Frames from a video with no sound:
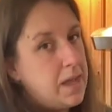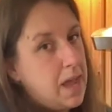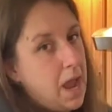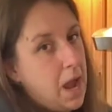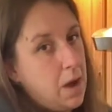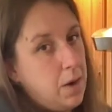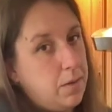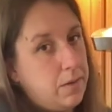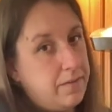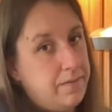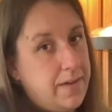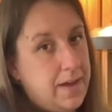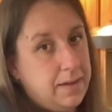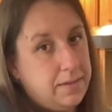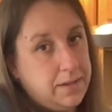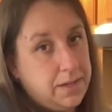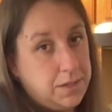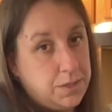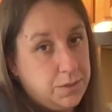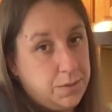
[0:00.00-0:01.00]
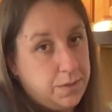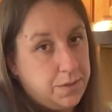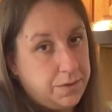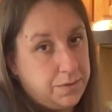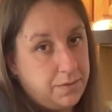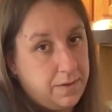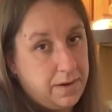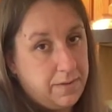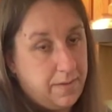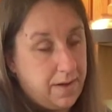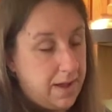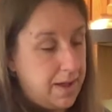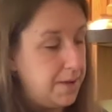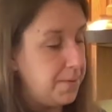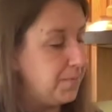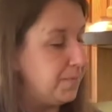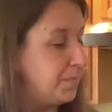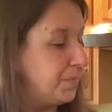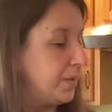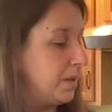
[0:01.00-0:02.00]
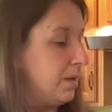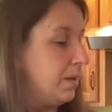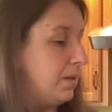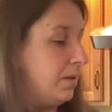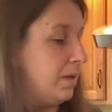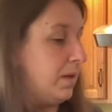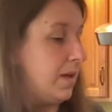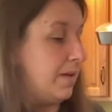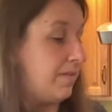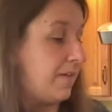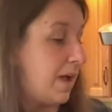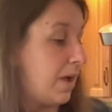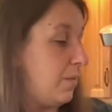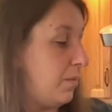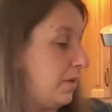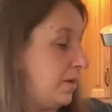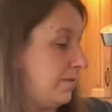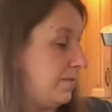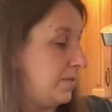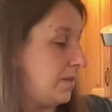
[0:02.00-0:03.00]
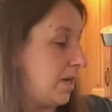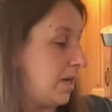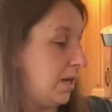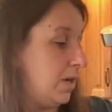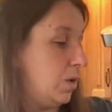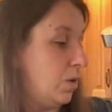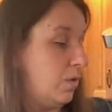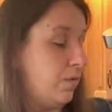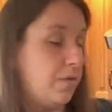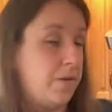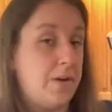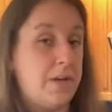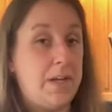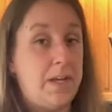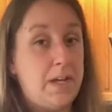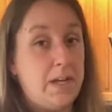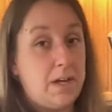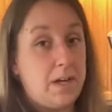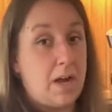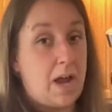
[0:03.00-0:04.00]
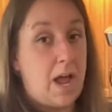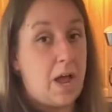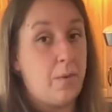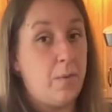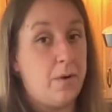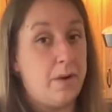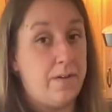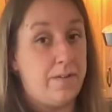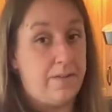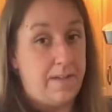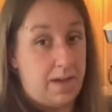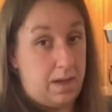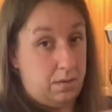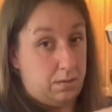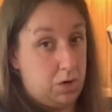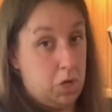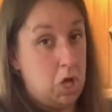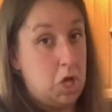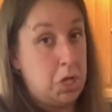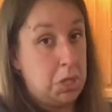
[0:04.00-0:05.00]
I only found like 2 or 3, right? If I would have dug over here, I would have found